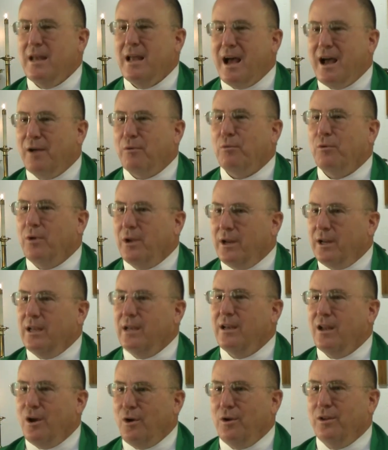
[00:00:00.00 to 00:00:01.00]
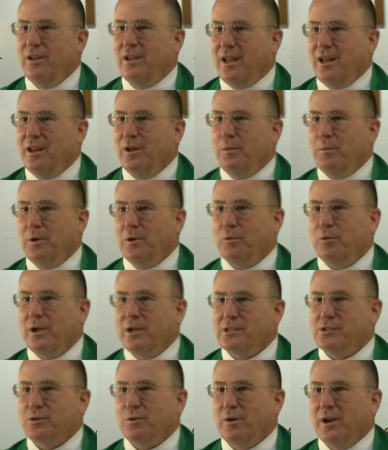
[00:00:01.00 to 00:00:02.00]
not really knowing that he'll be
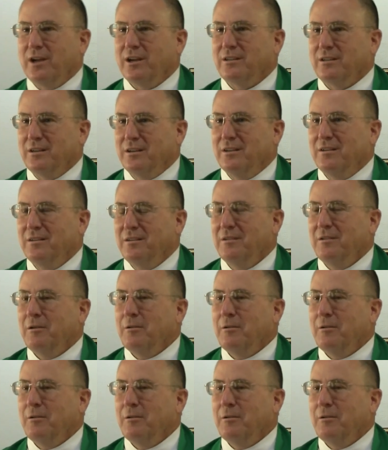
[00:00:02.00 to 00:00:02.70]
resurrected,